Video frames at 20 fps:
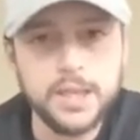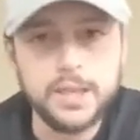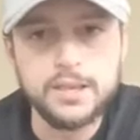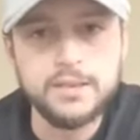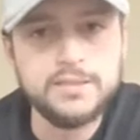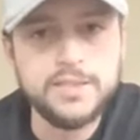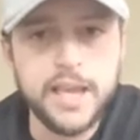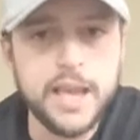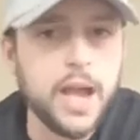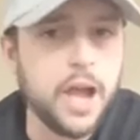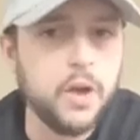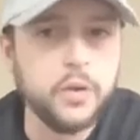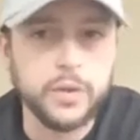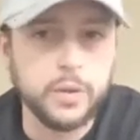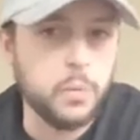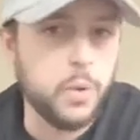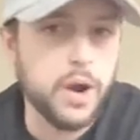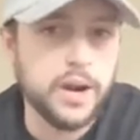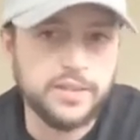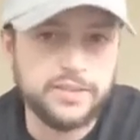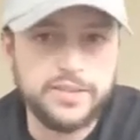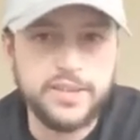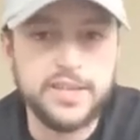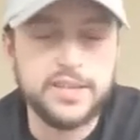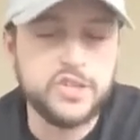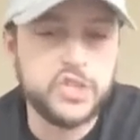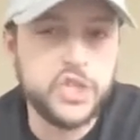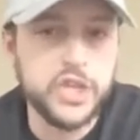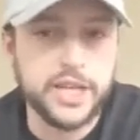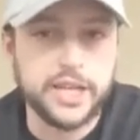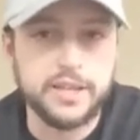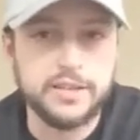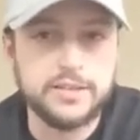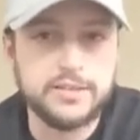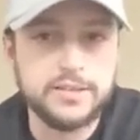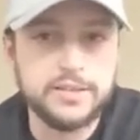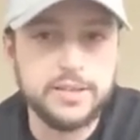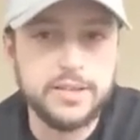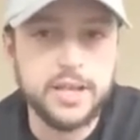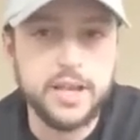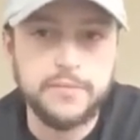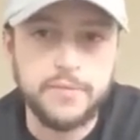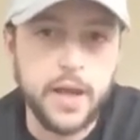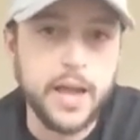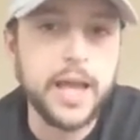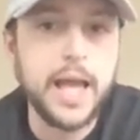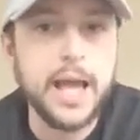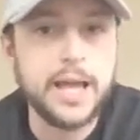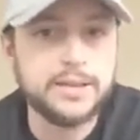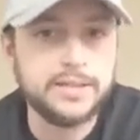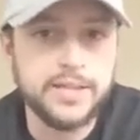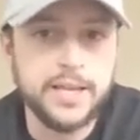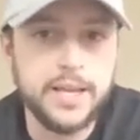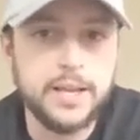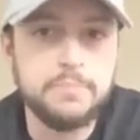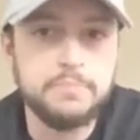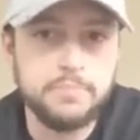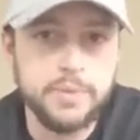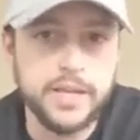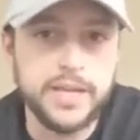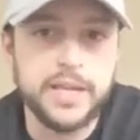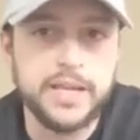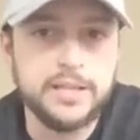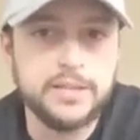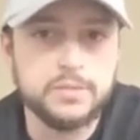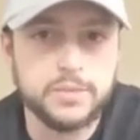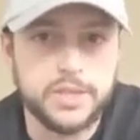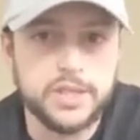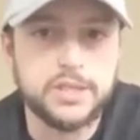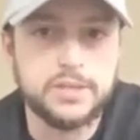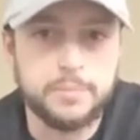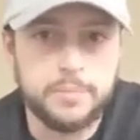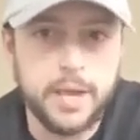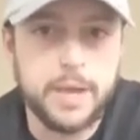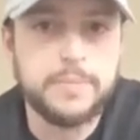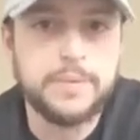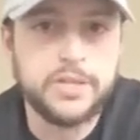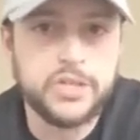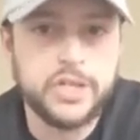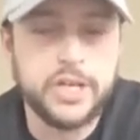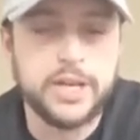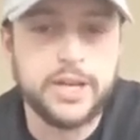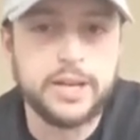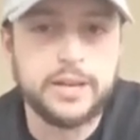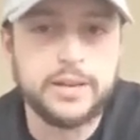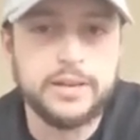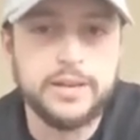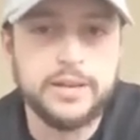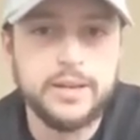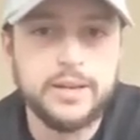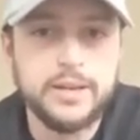say I only wanted 10 chickens. If I got 10 biddies, which is a baby chick,